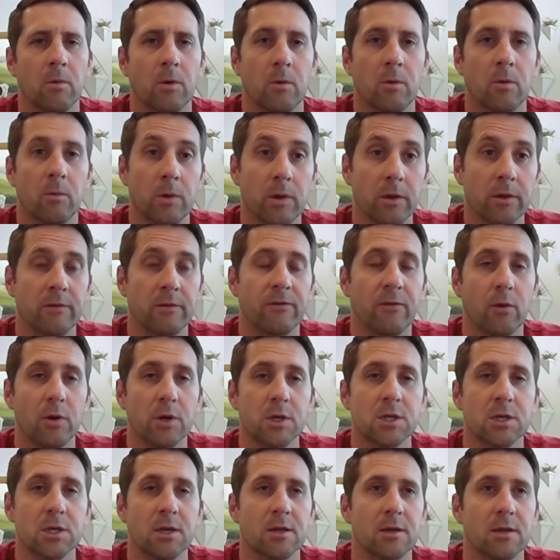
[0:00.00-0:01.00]
really
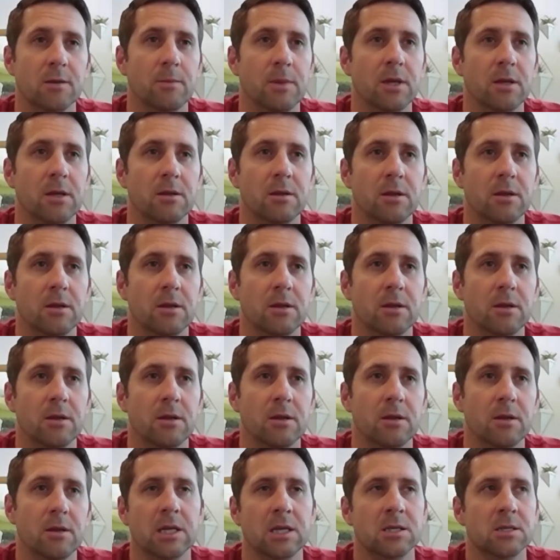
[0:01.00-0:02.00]
fortunate to be in the United
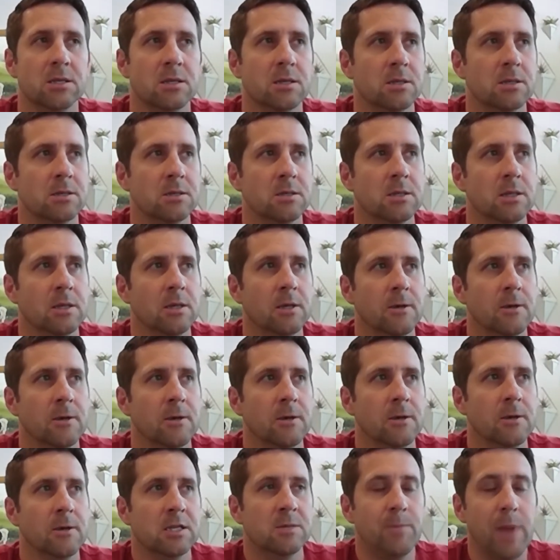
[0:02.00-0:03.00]
States, because
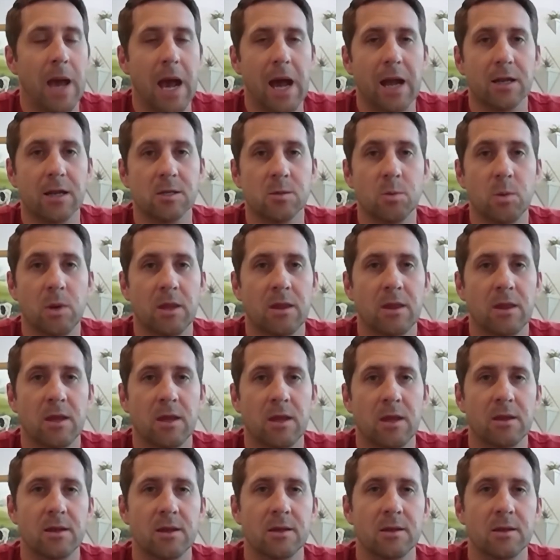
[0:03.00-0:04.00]
as bad as we
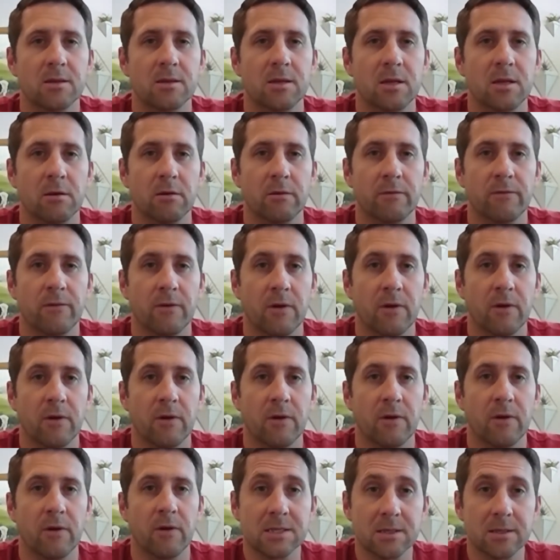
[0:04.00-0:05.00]
think it is here for
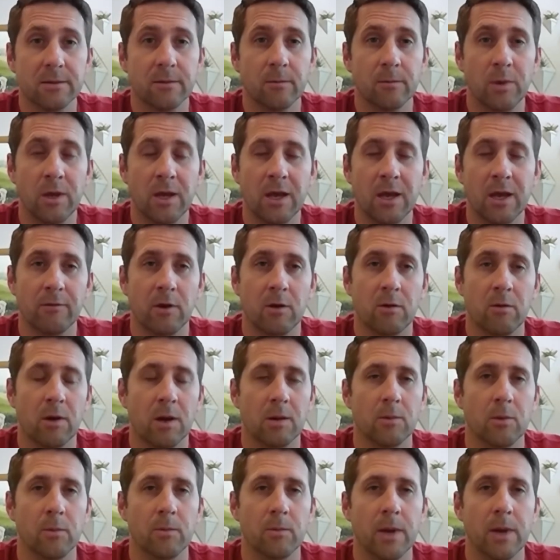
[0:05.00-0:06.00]
us, we have
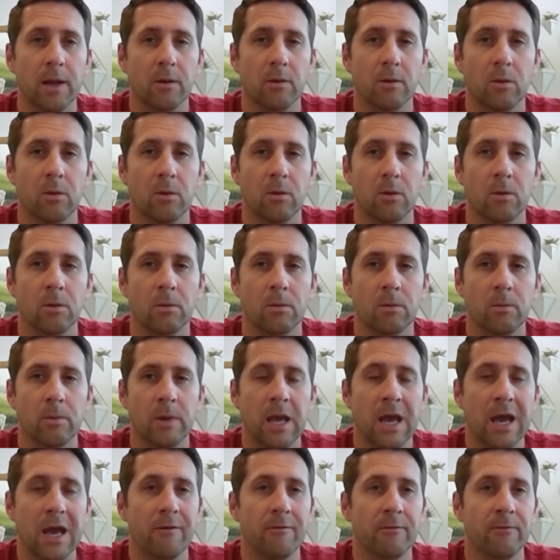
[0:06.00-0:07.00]
incredible medical,
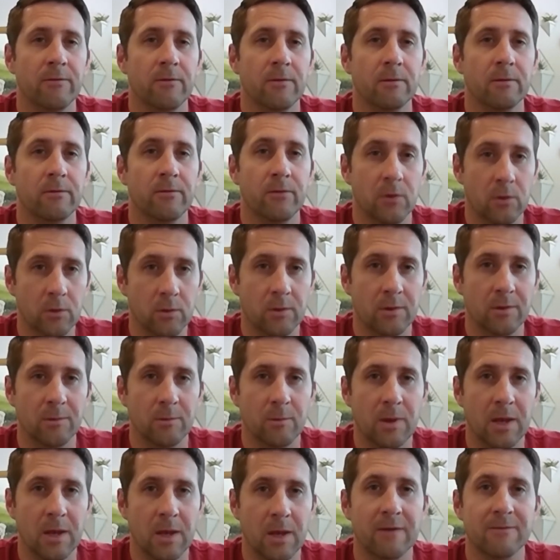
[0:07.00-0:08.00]
we have food,
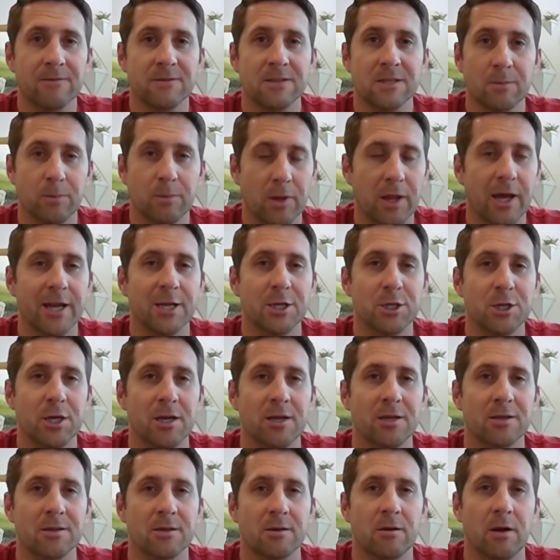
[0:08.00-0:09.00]
we have supply
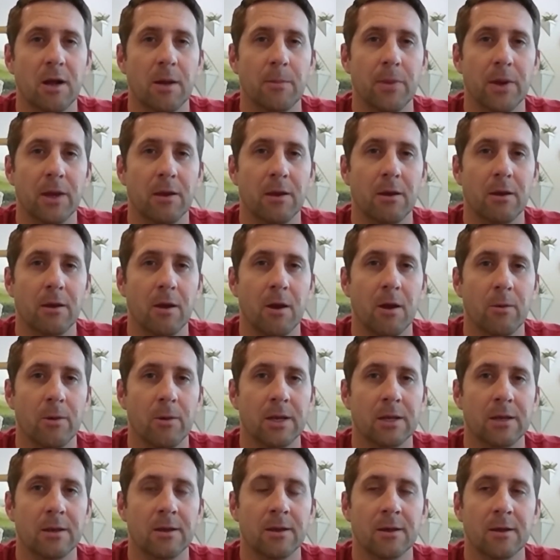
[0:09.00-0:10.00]
chains that are up and
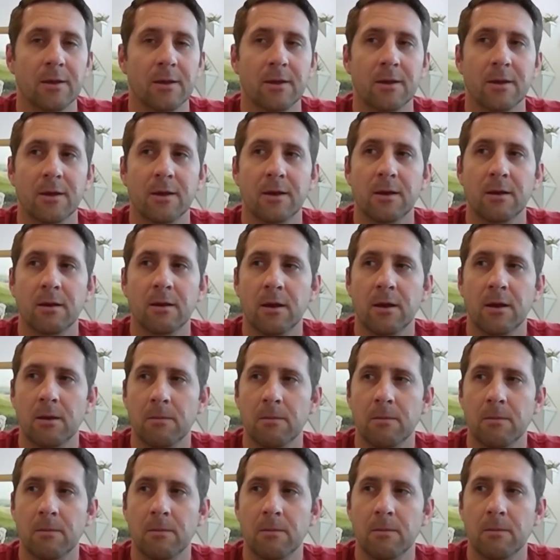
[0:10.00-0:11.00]
going.
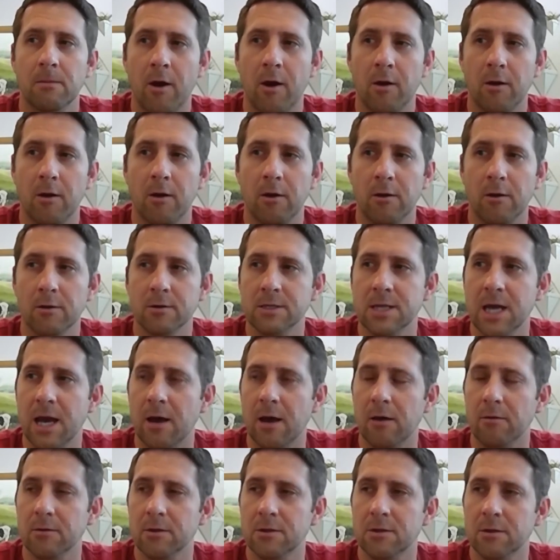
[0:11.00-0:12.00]
My heart goes
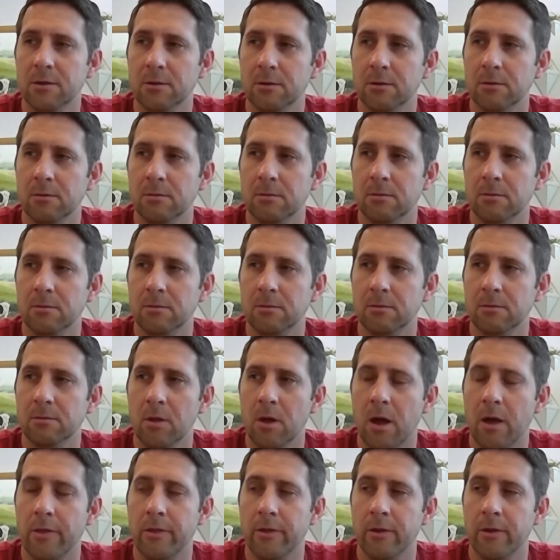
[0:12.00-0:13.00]
out to, a
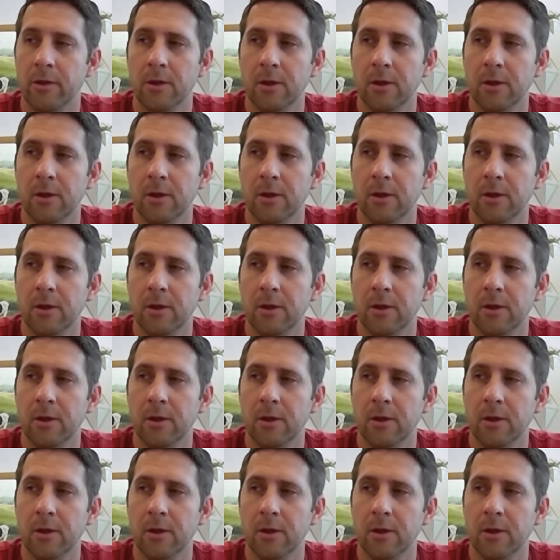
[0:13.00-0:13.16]
lot of the